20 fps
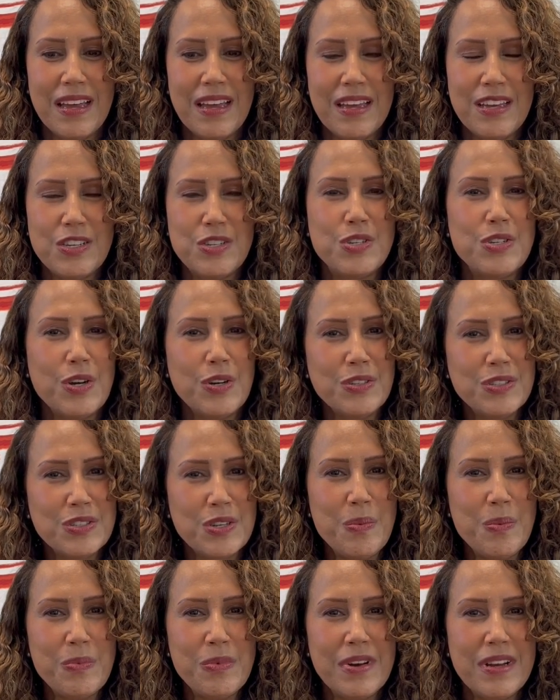show
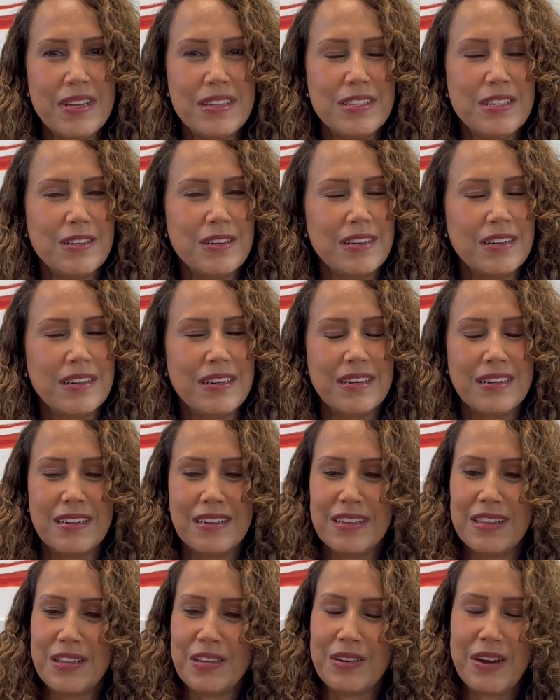someone their
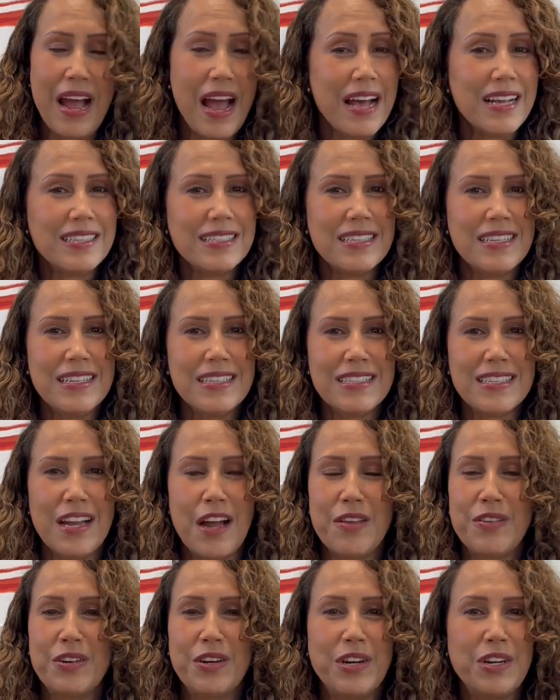assets,
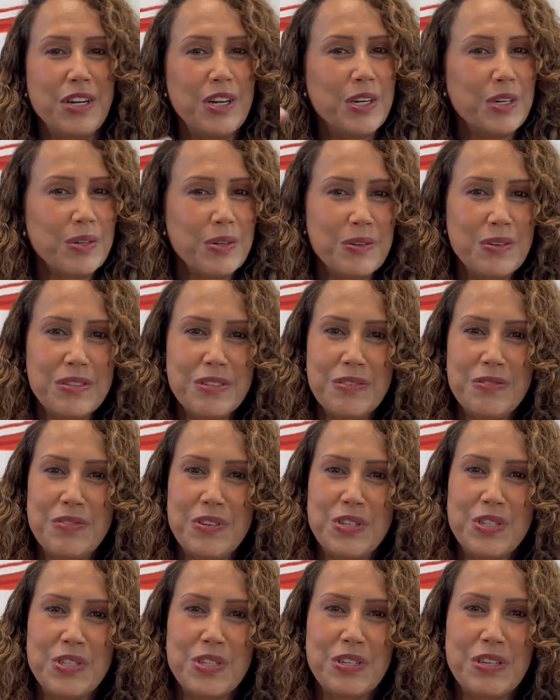how they're going to grow in the
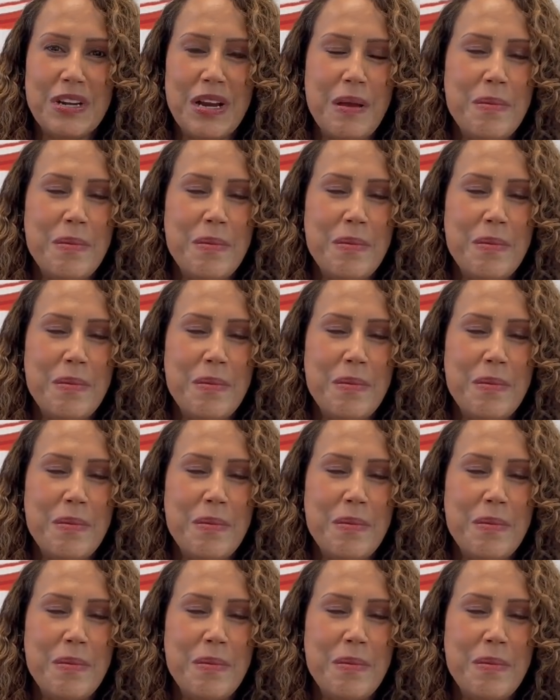future,